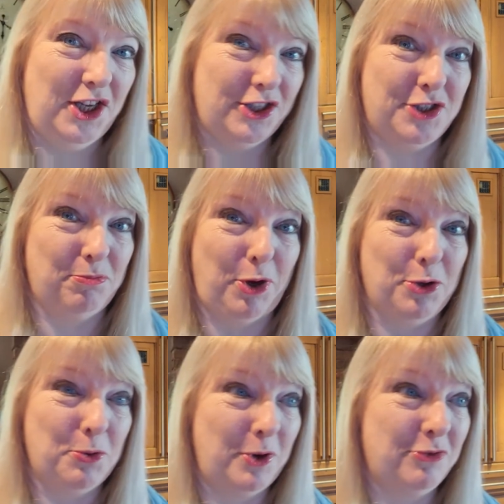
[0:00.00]
Doesn't
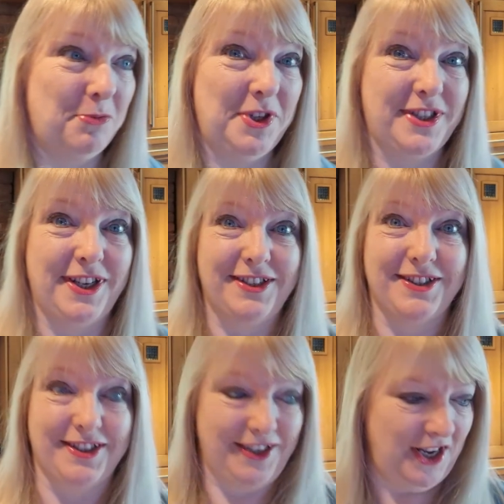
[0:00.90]
bode well for me today,
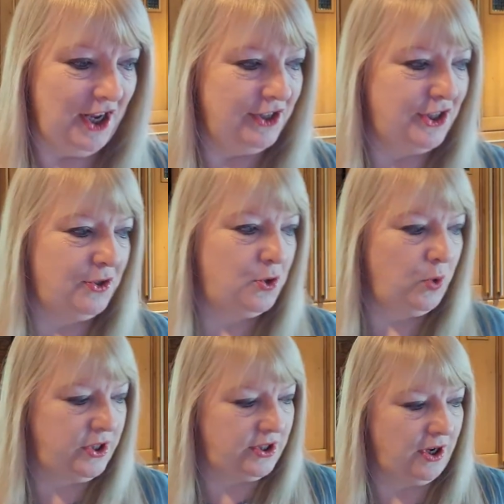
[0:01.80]
does it? So
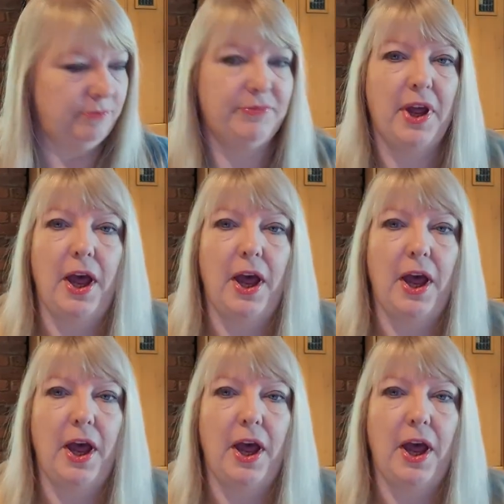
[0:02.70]
Swiss darn.